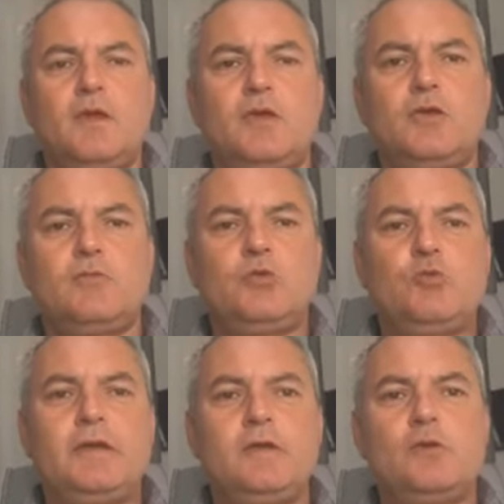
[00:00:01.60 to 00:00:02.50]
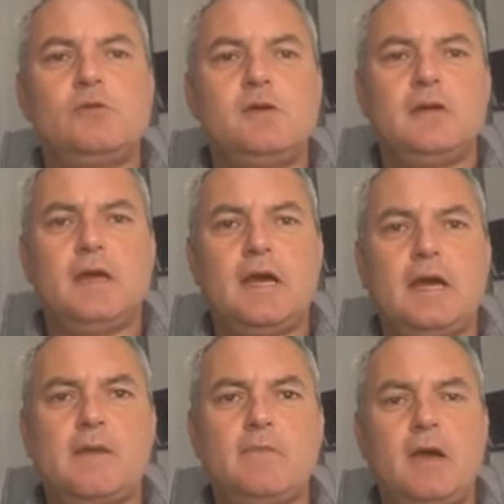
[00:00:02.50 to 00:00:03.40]
Good morning all,
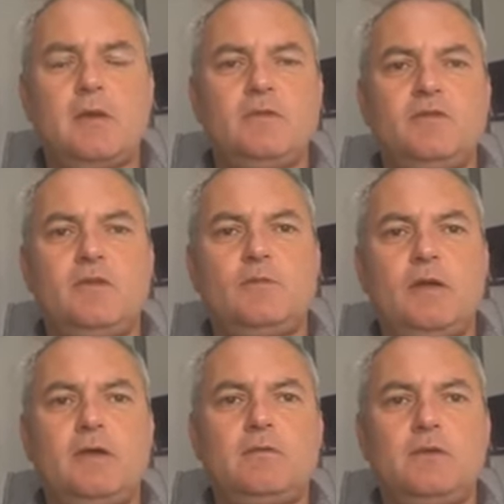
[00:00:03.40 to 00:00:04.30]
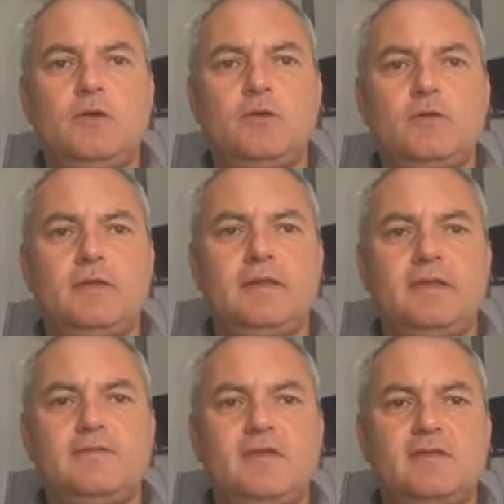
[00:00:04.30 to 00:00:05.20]
hope you're doing well on
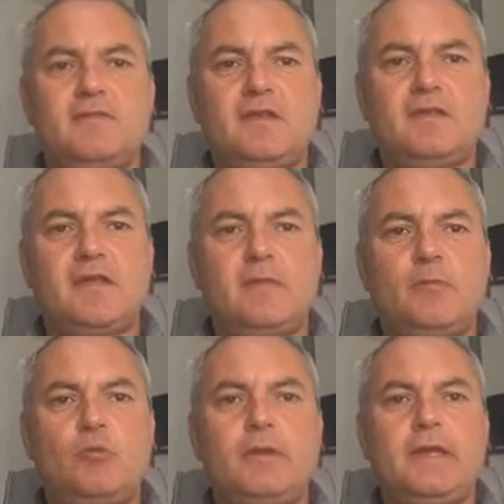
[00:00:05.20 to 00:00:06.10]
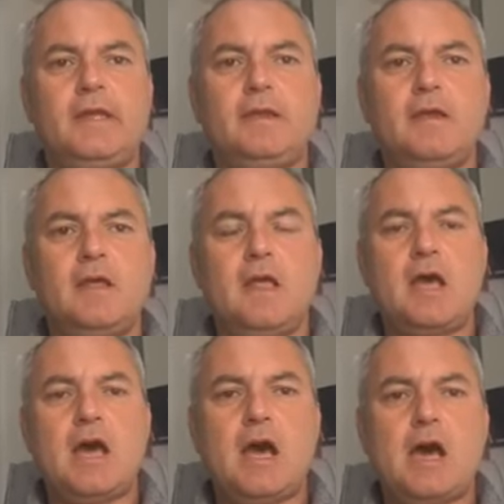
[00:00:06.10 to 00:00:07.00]
this Sunday morning.
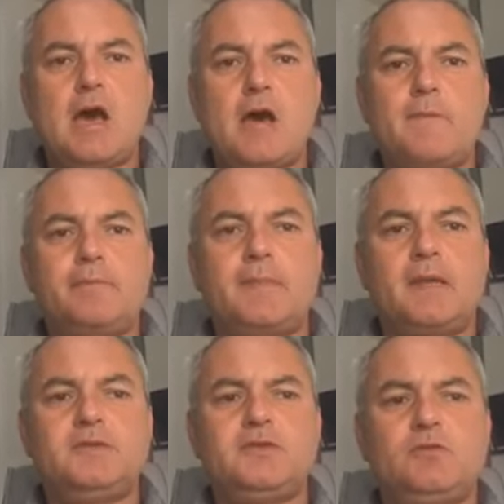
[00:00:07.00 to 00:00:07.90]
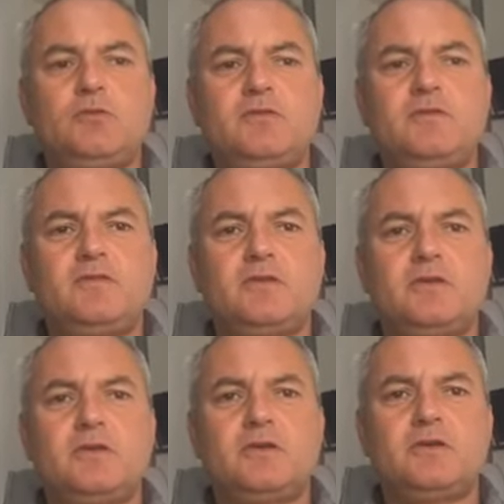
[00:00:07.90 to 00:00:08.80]
Just wanted
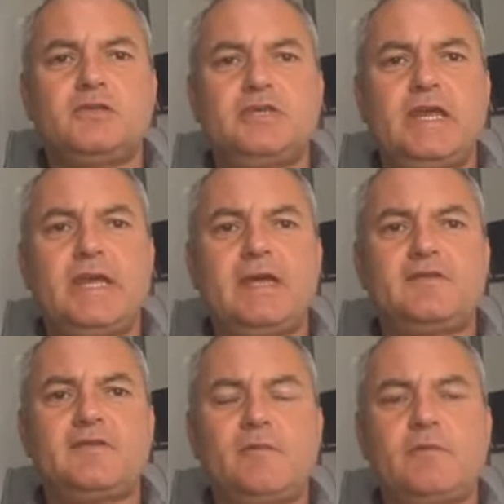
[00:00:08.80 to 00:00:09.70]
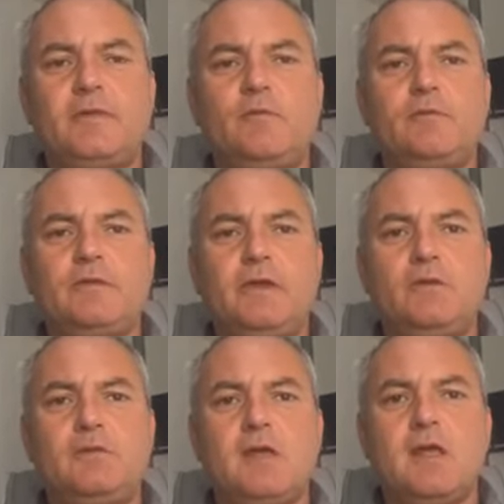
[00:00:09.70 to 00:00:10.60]
to share something with you
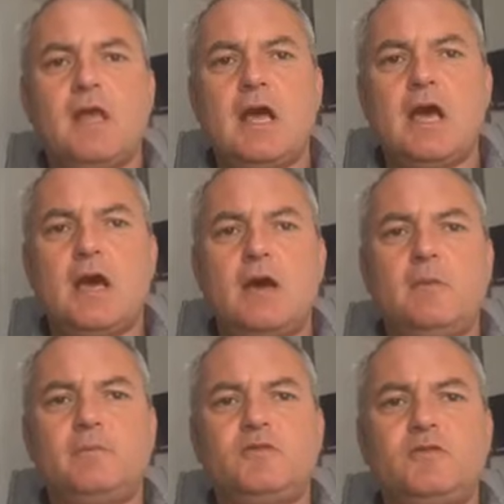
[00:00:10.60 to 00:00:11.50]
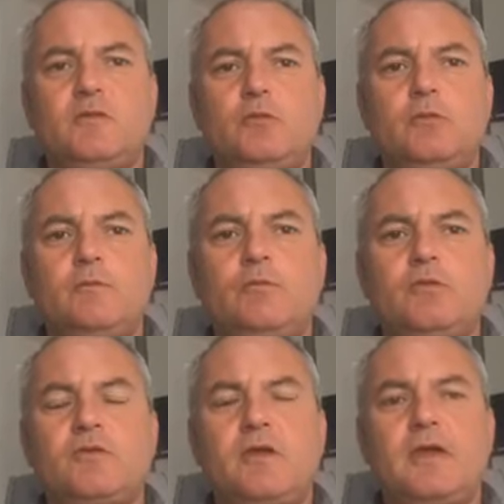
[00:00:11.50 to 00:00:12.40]
to do with what's
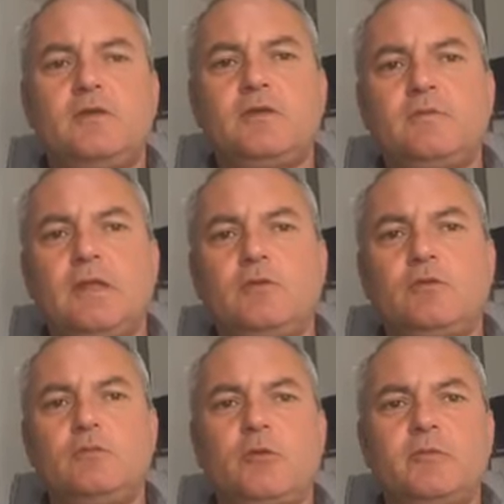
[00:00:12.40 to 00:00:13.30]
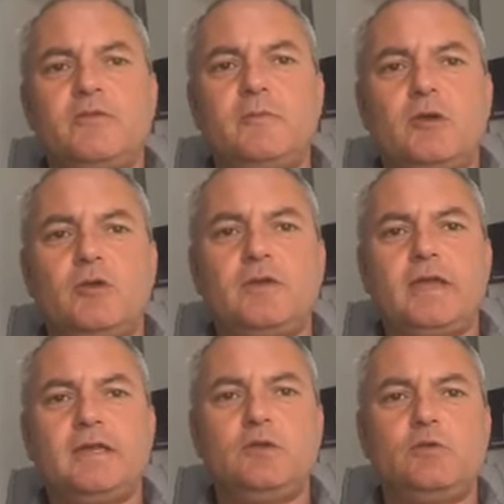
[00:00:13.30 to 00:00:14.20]
going on in the local property market
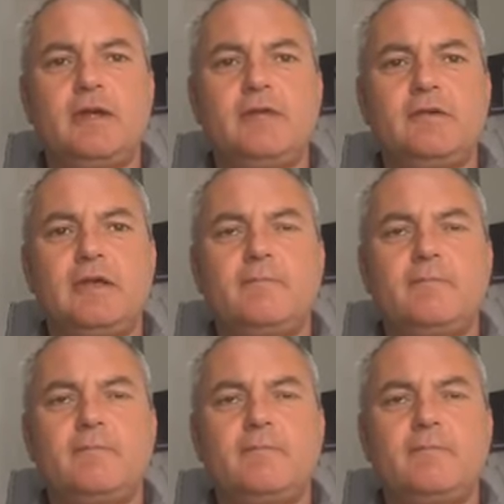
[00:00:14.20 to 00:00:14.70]
in your area.